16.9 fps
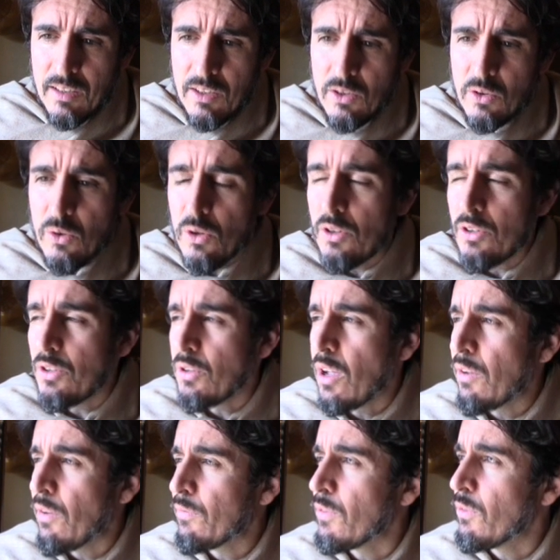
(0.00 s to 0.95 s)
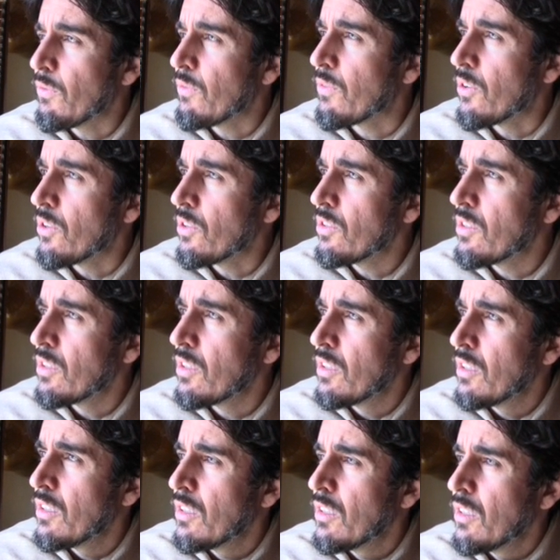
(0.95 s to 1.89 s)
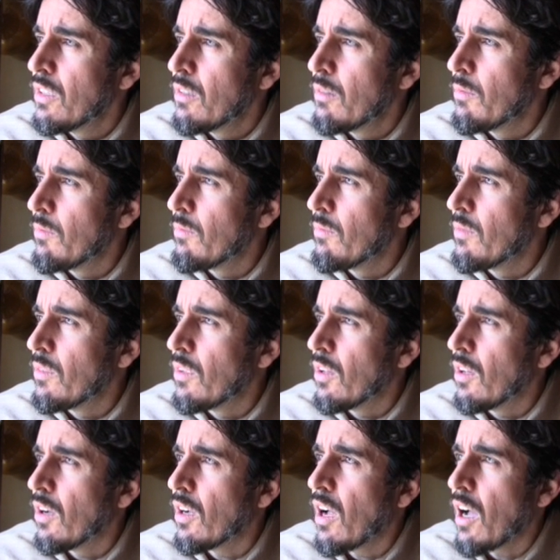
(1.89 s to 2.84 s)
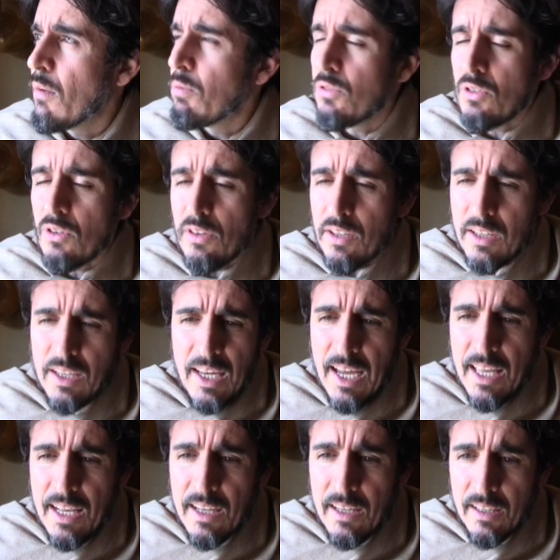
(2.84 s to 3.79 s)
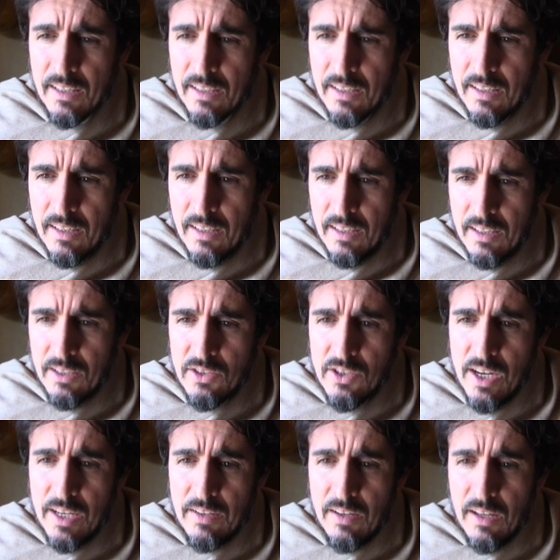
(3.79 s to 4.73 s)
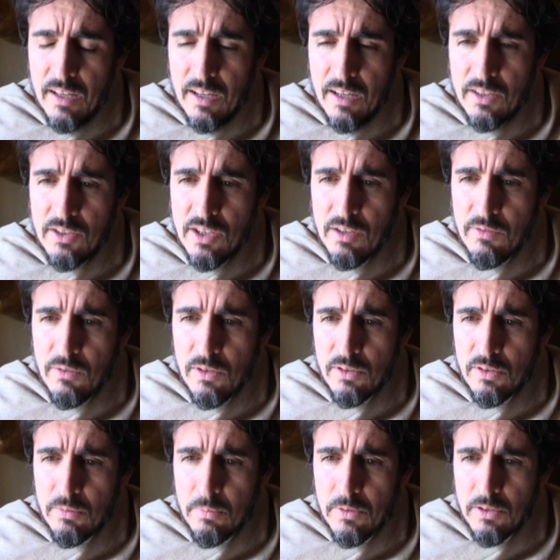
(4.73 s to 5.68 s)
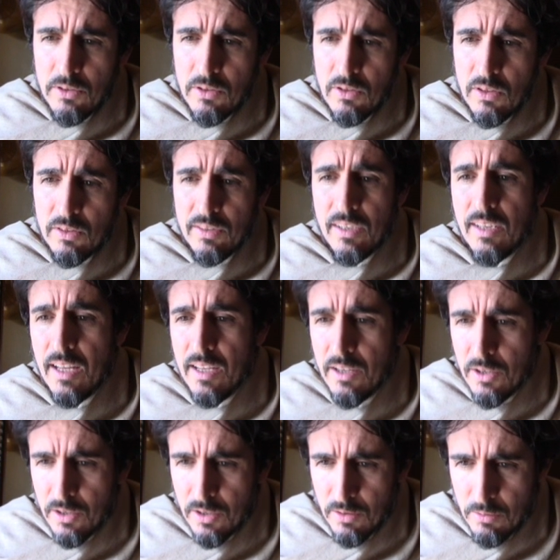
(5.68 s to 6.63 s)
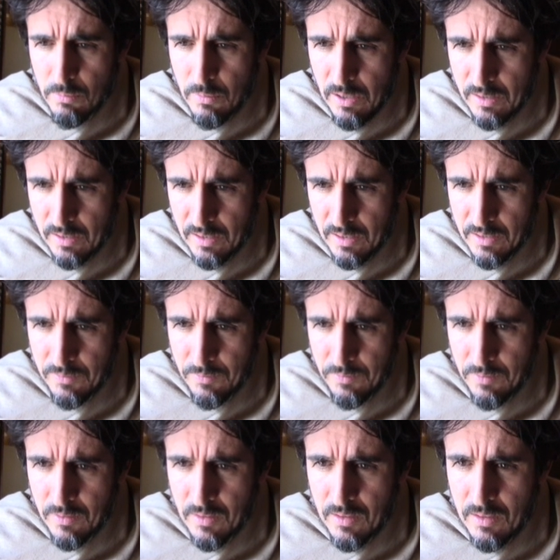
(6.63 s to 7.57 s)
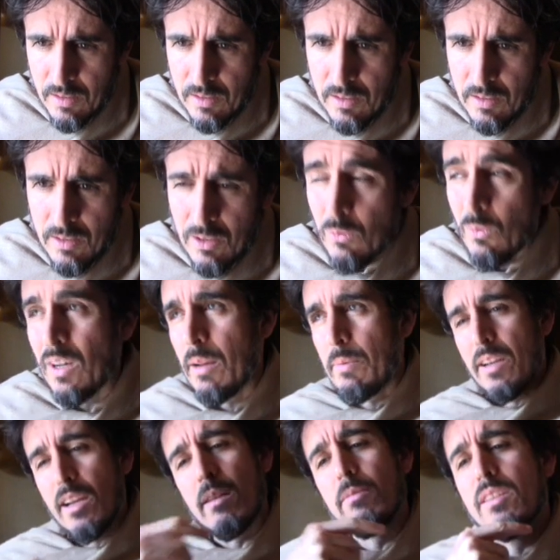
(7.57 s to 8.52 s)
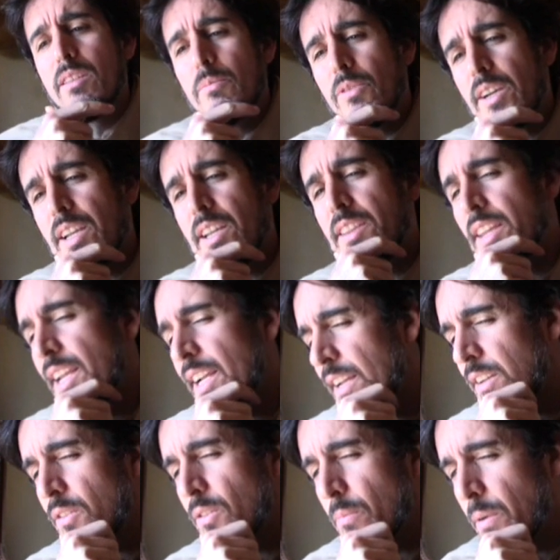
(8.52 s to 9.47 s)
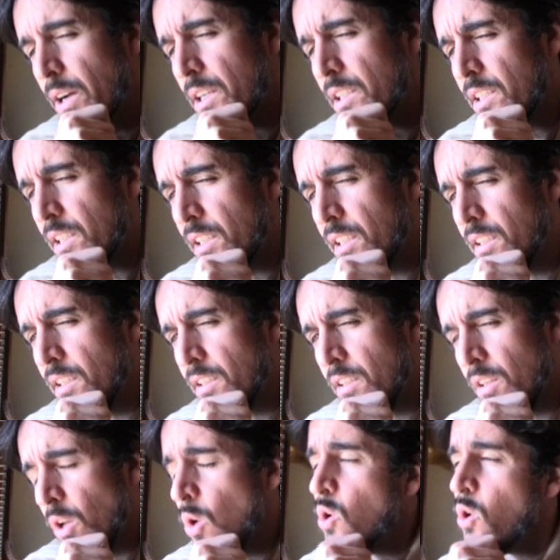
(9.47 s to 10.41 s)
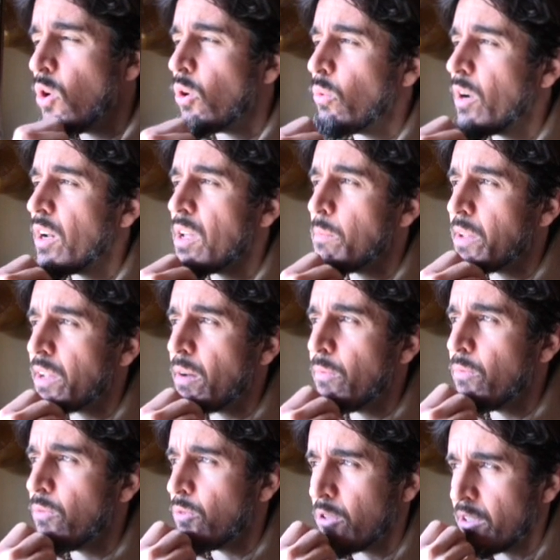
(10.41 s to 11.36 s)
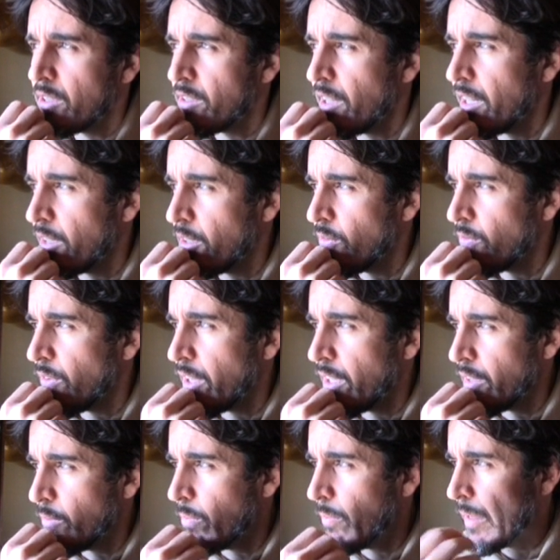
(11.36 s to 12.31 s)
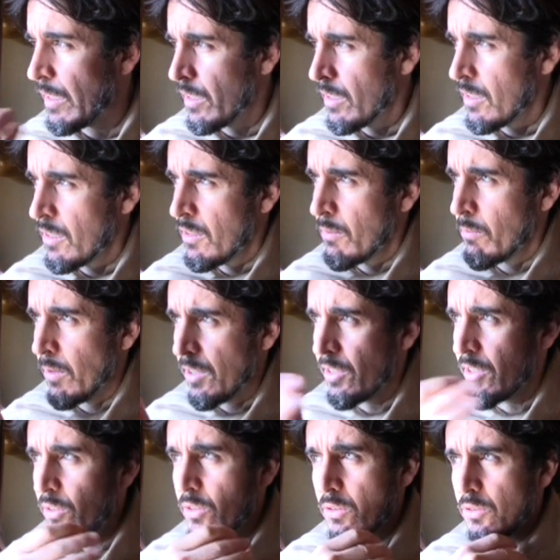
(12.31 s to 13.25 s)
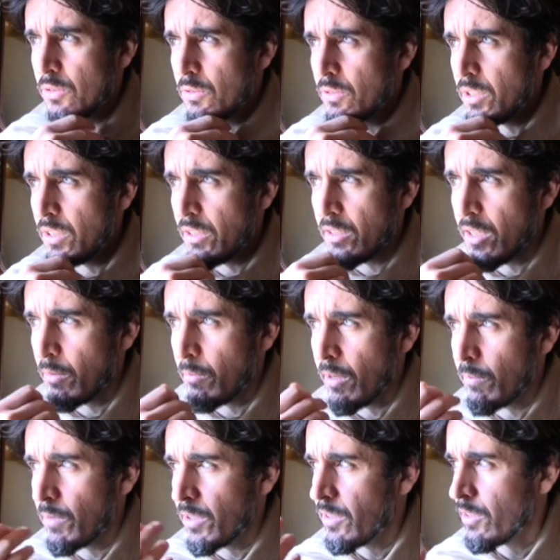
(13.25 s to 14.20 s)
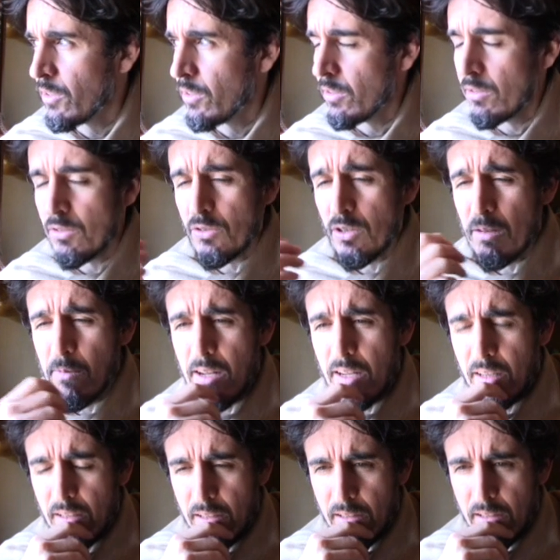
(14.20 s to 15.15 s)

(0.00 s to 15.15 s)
Nor do you have to first accomplish all the jnana, achieve all the spiritual goals, and then you can do bhakti. When I become liberated, then I can do bhakti. Or when I become fully satisfied with my material duties and my material enjoyment,